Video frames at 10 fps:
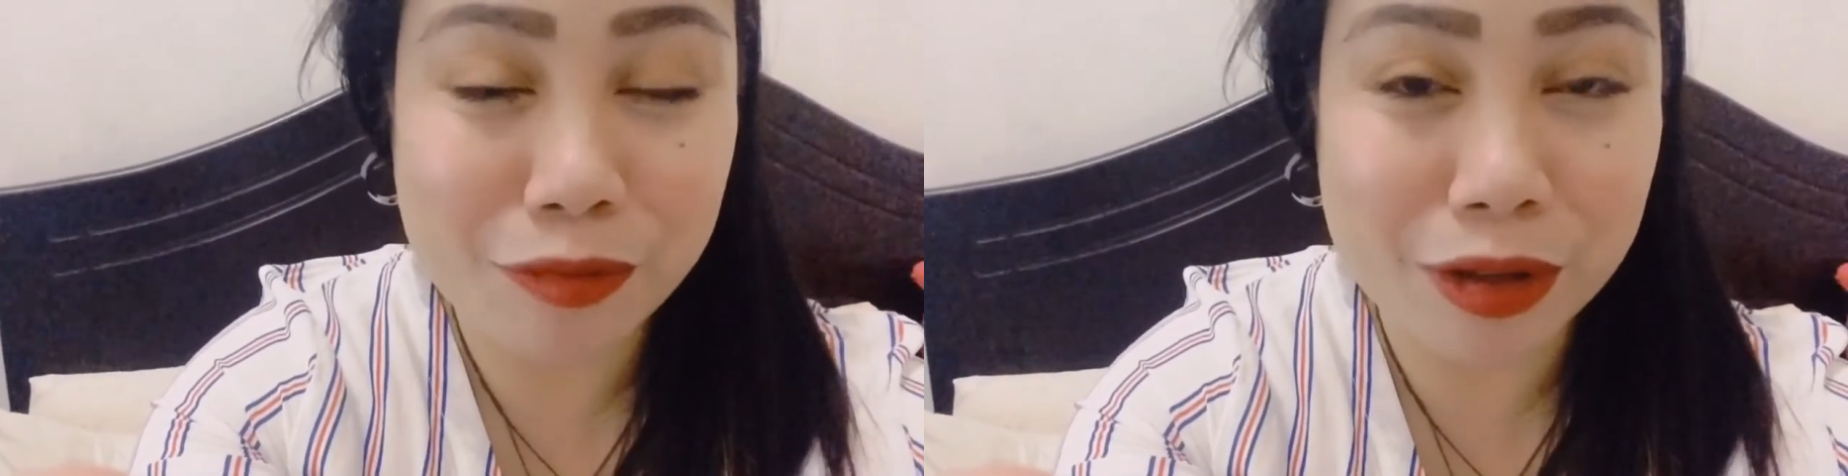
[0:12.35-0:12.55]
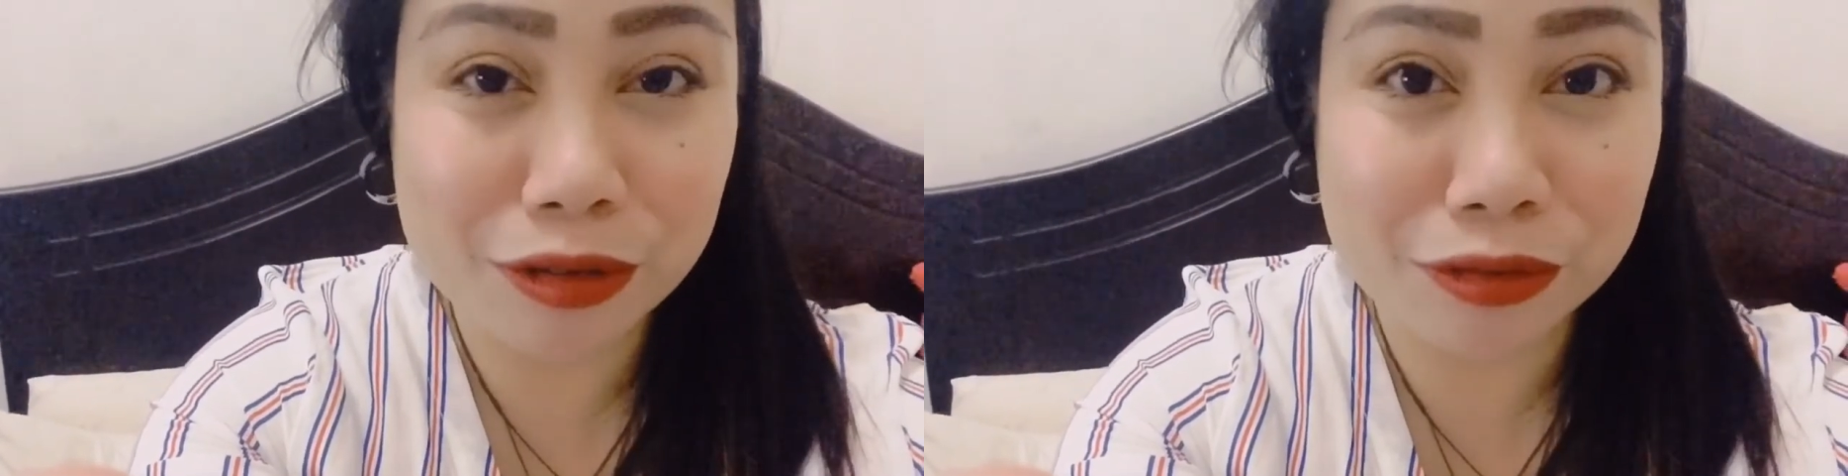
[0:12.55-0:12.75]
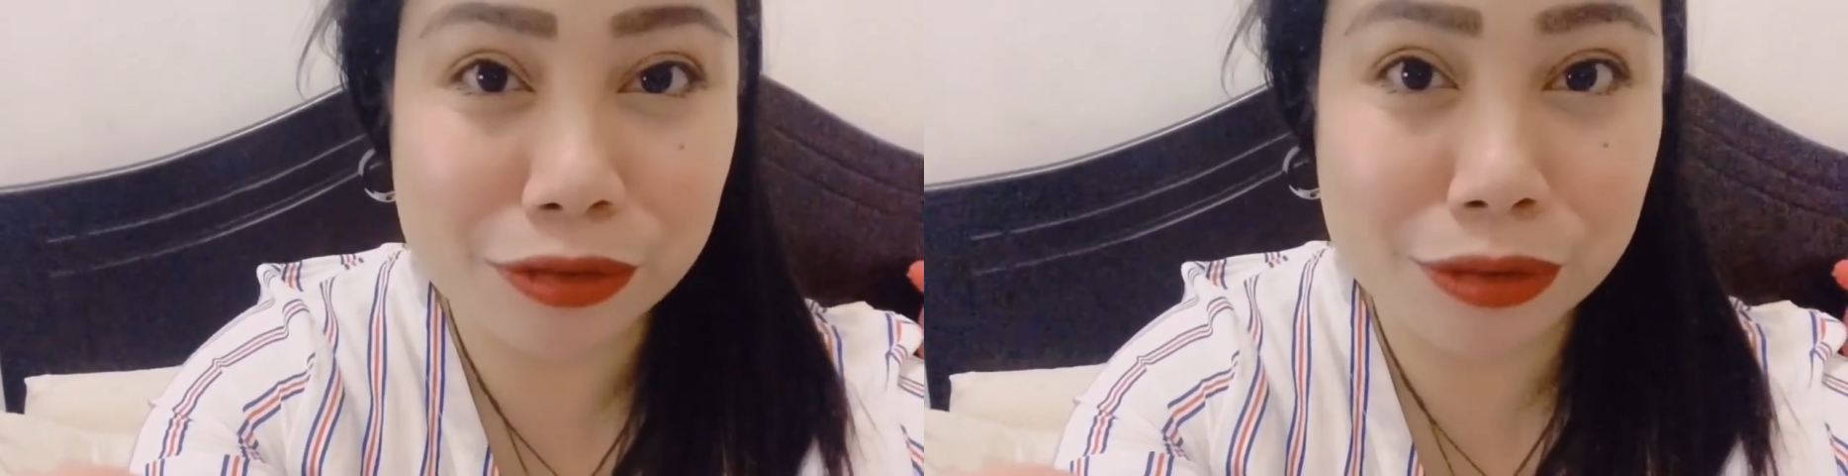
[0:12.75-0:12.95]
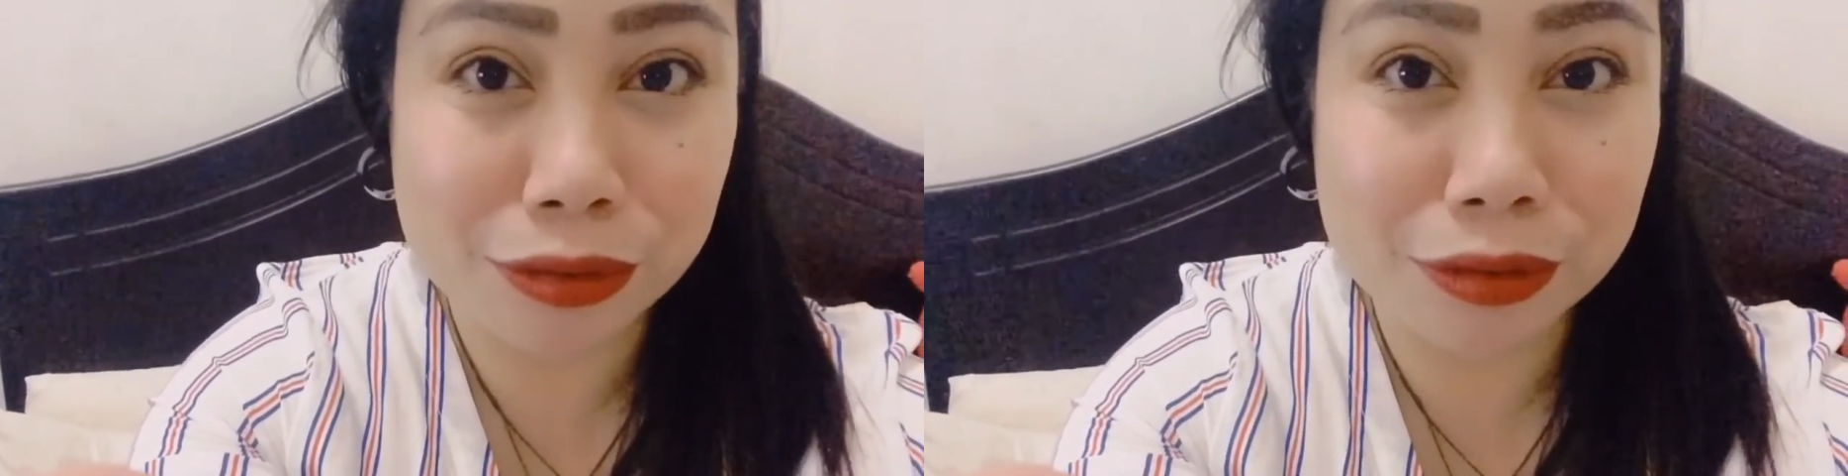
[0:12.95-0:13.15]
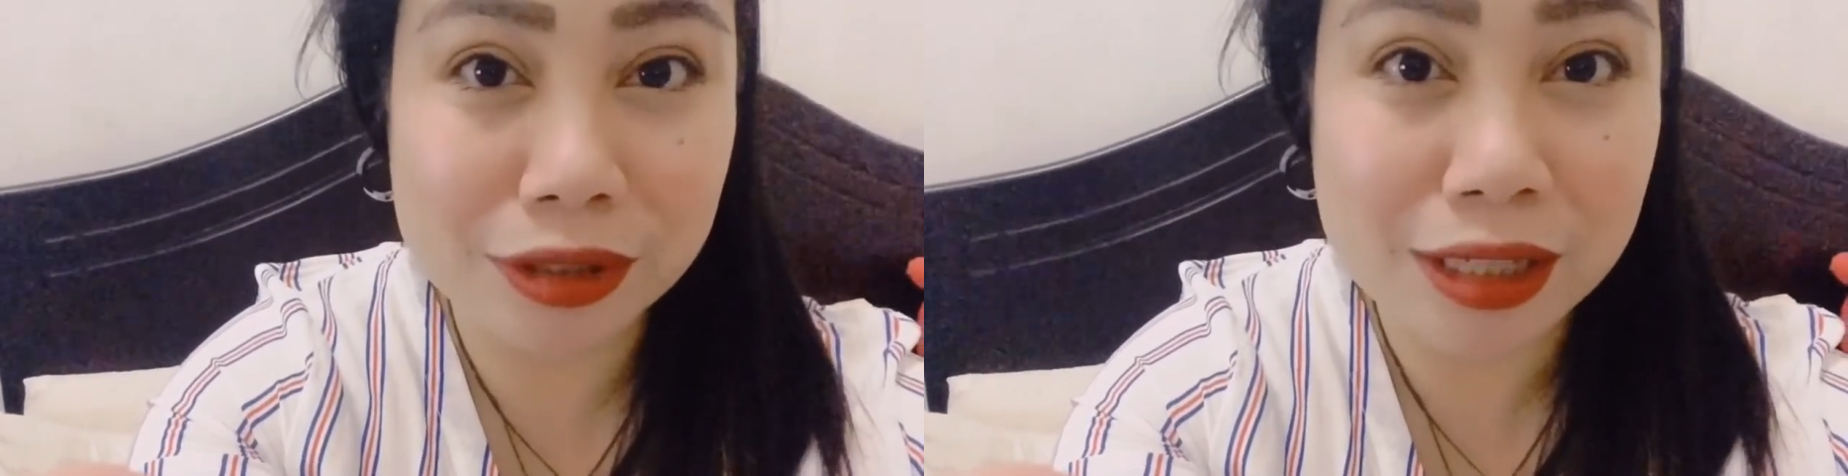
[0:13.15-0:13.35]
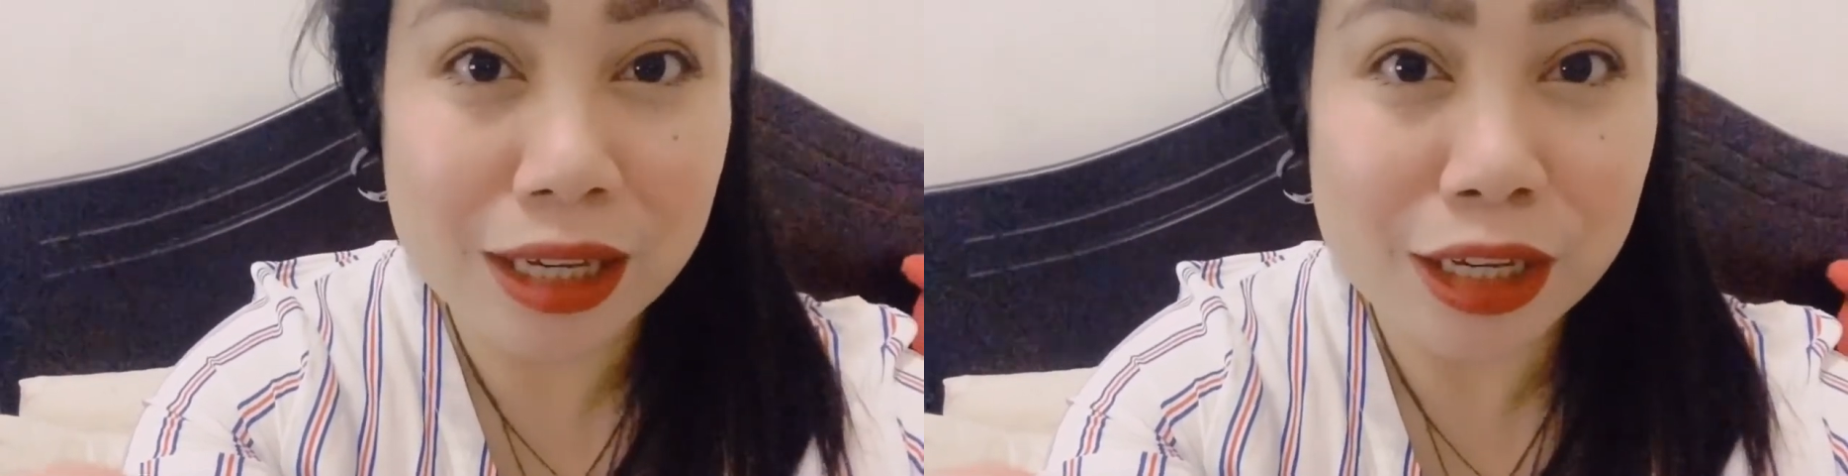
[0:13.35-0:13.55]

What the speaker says: month of June.